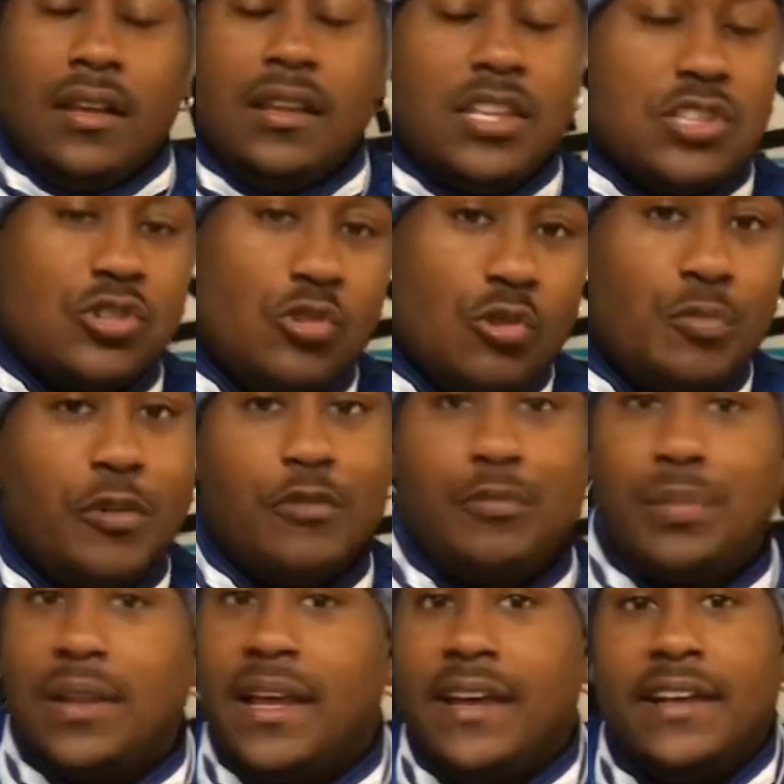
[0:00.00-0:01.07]
this group of
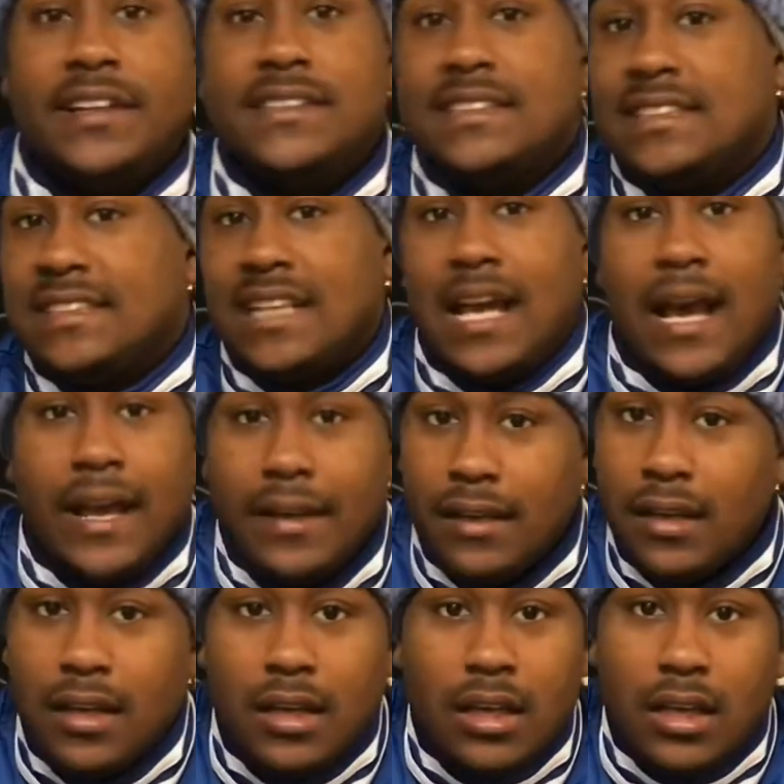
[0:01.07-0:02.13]
players. It's not,
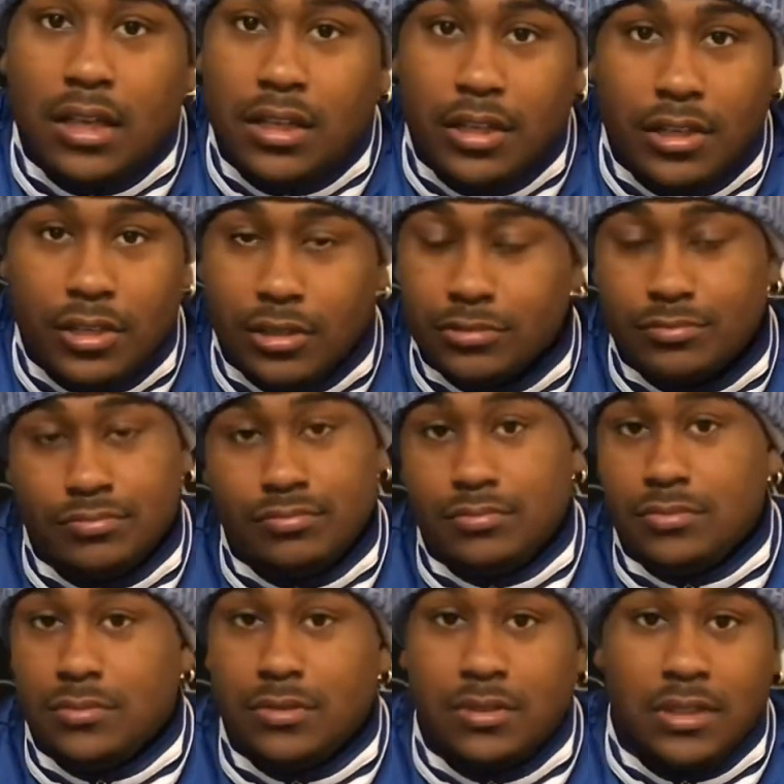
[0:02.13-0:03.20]
in
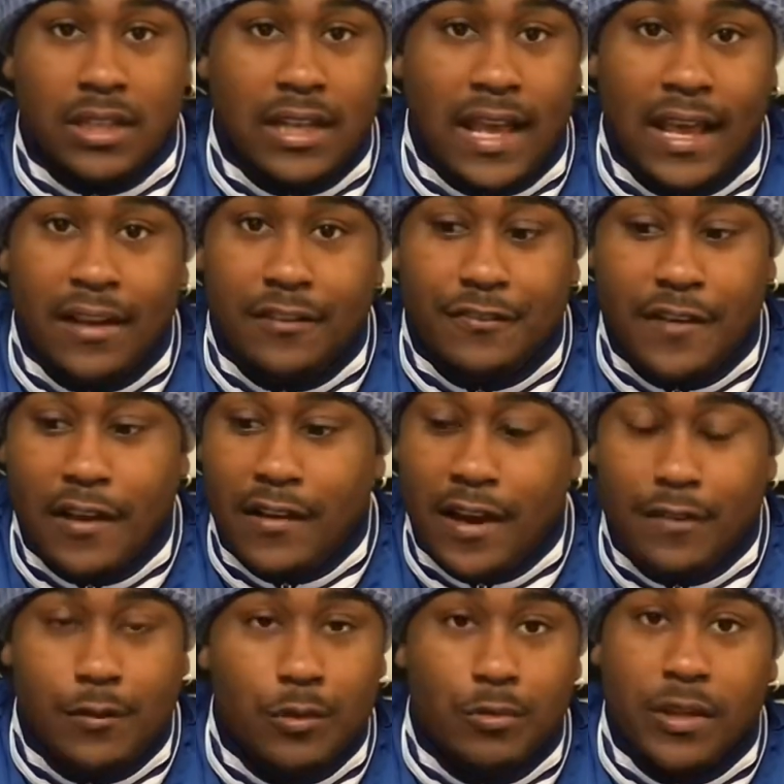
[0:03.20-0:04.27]
the NFL
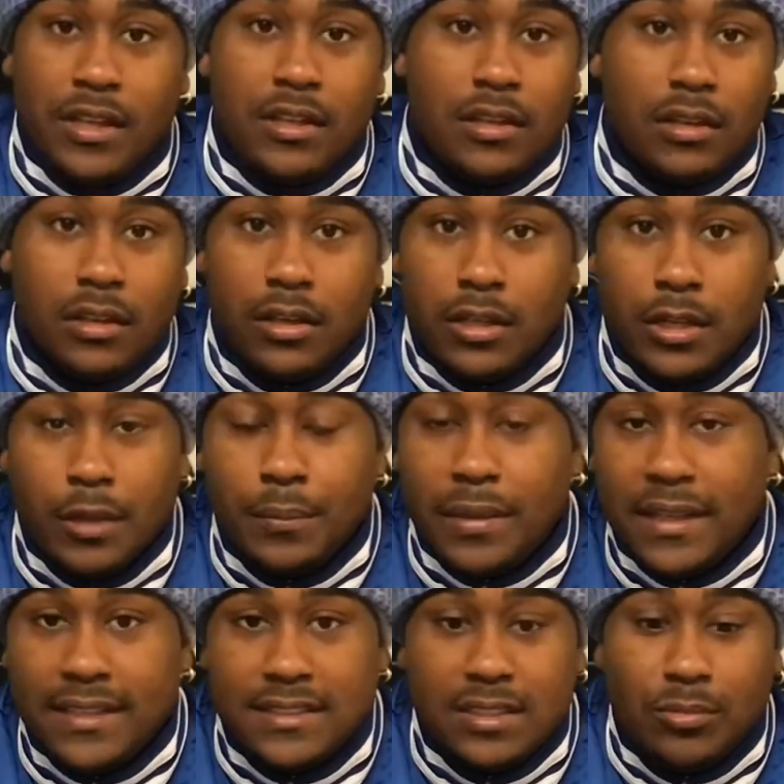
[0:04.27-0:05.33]
every week you're
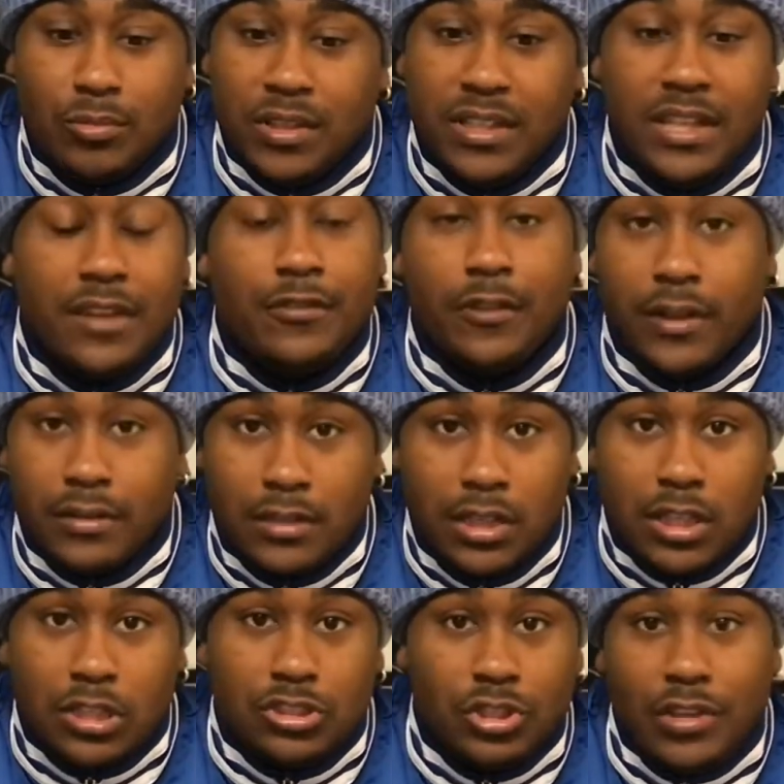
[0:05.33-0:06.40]
playing someone different,
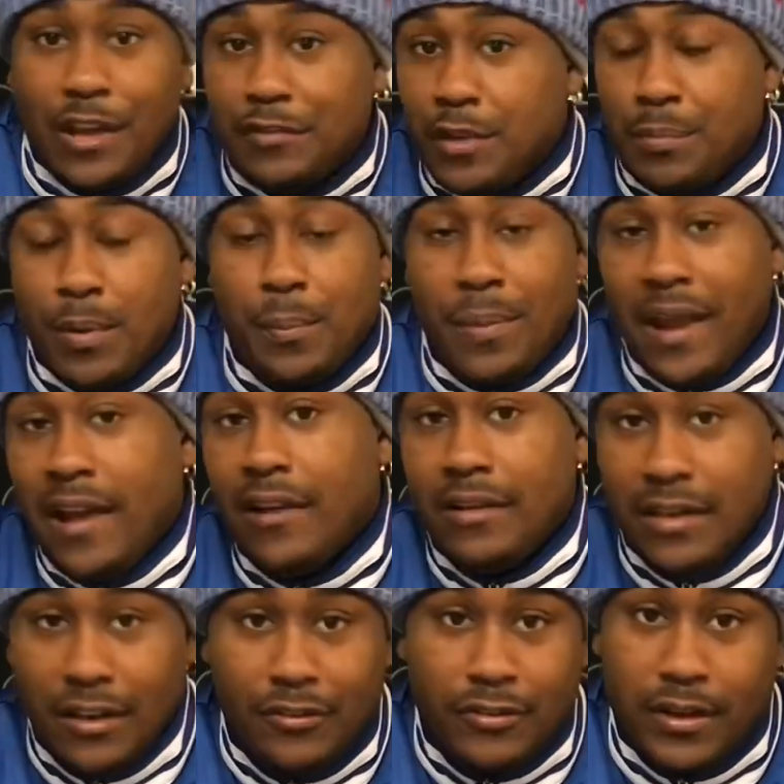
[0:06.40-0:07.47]
so you have to prepare
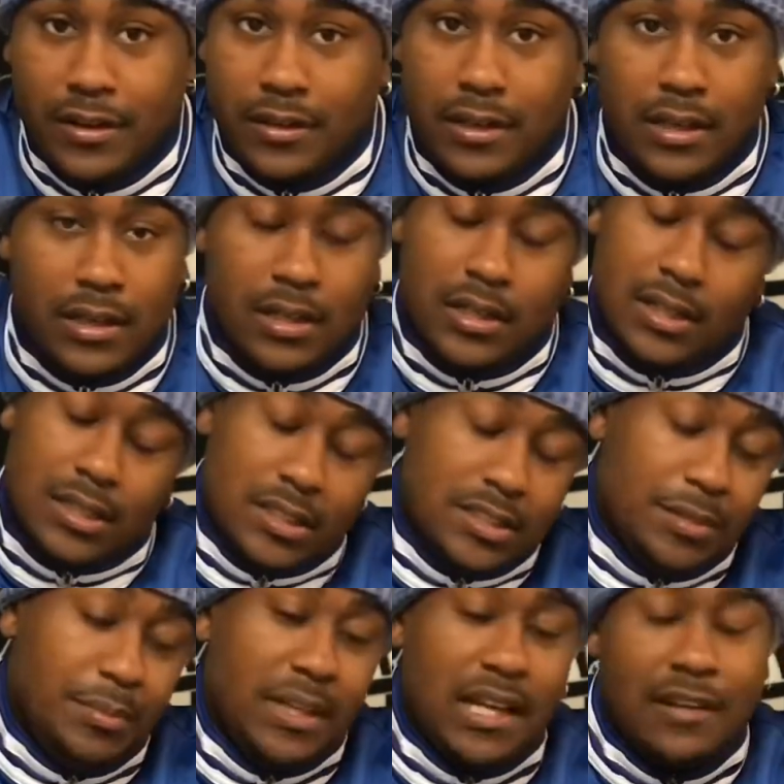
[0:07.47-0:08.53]
different.
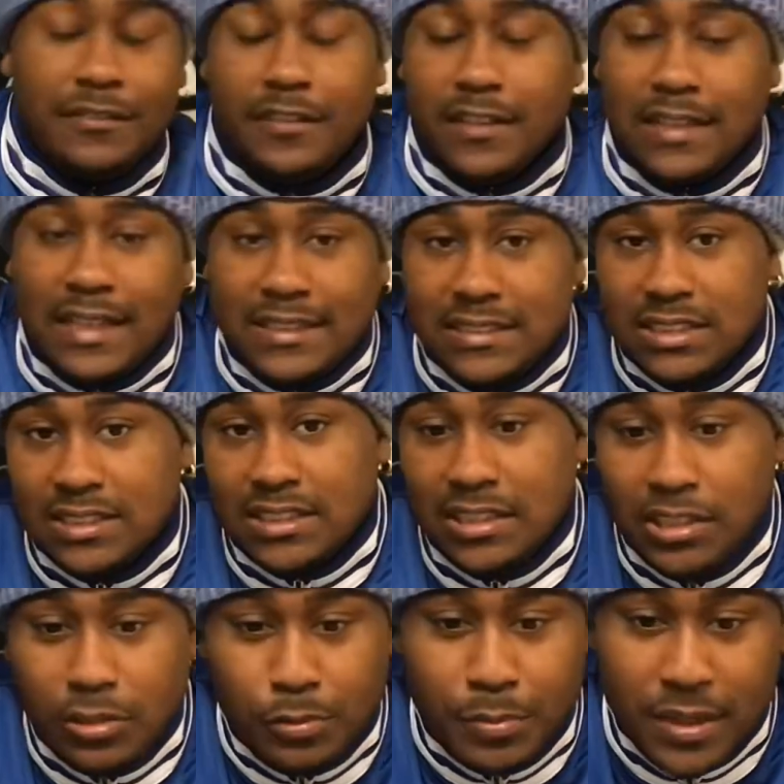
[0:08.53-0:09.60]
To me, I feel that's just a
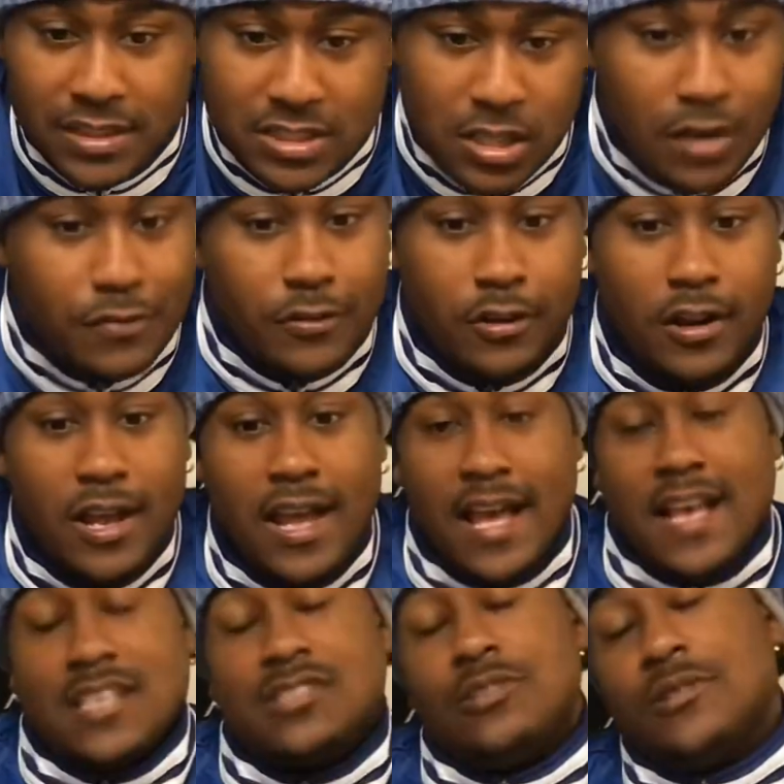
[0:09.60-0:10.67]
little bit tougher.
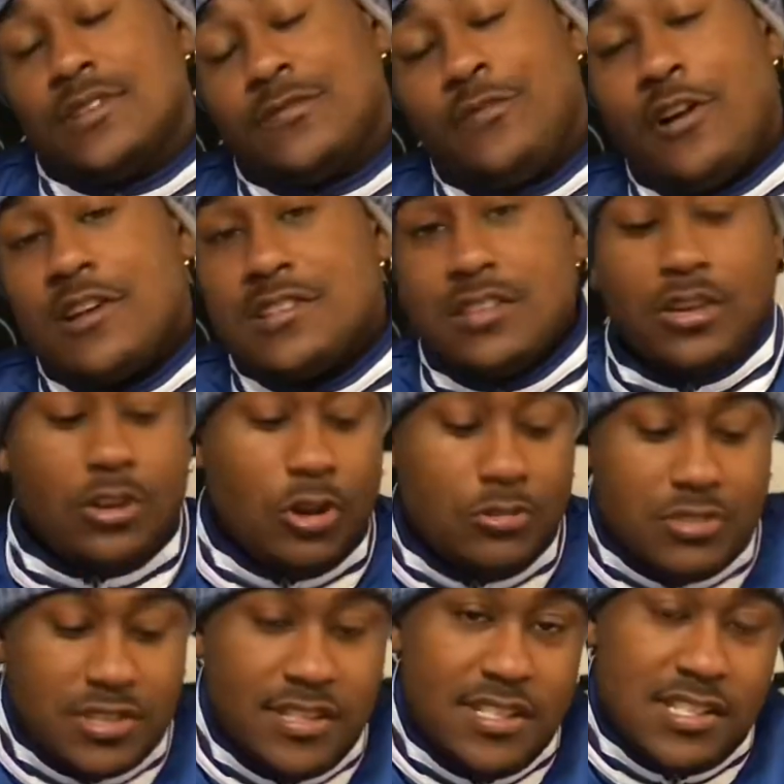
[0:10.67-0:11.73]
So as far as the
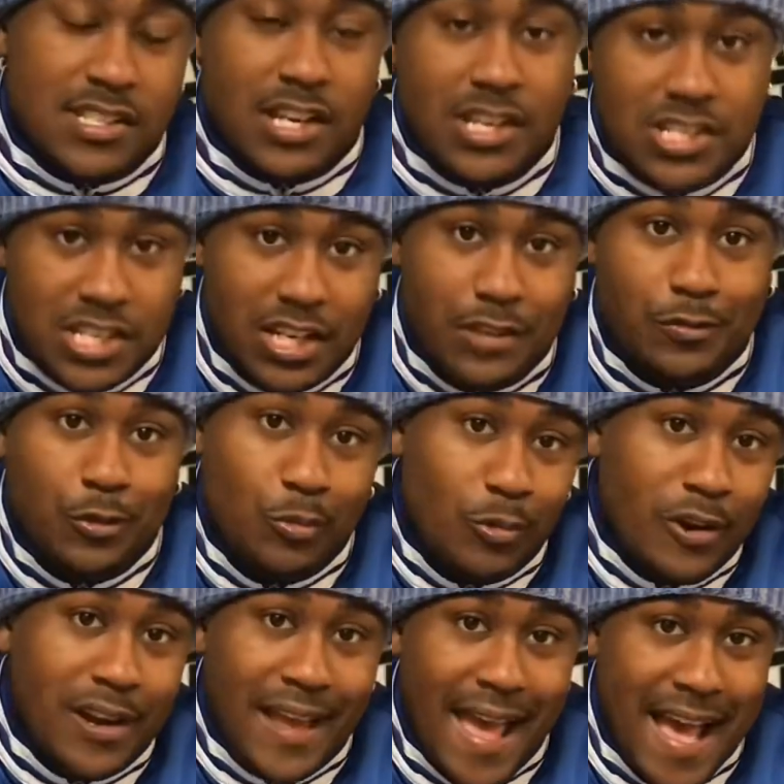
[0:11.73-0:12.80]
GOAT's discussion, if you
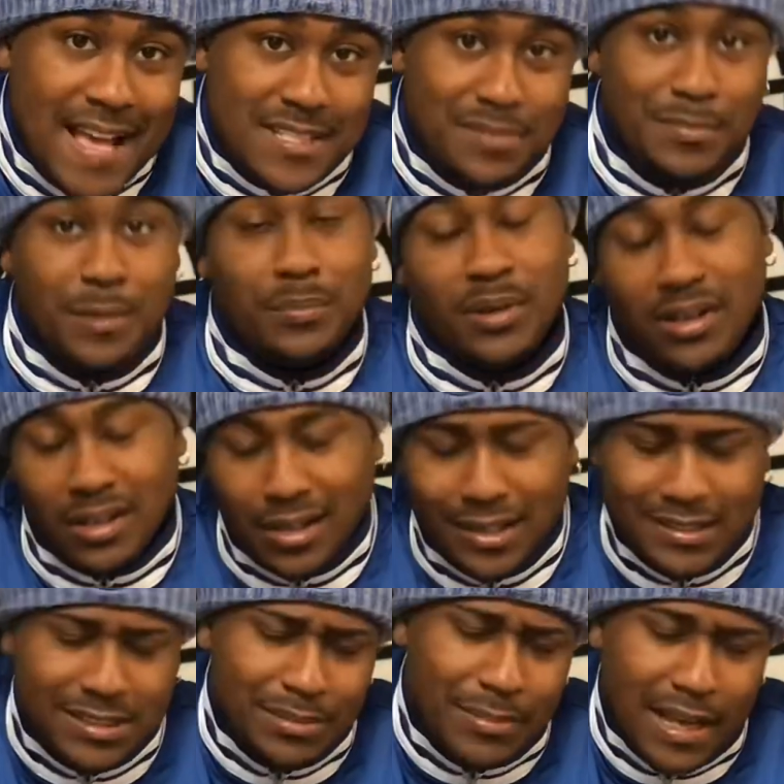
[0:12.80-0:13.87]
were to ask me, put a
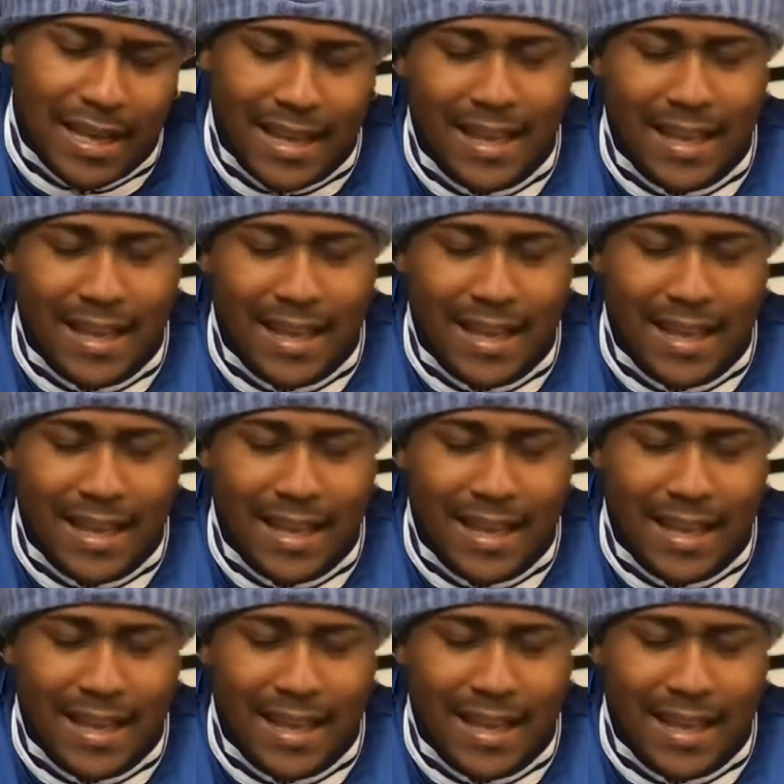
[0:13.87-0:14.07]
gun to my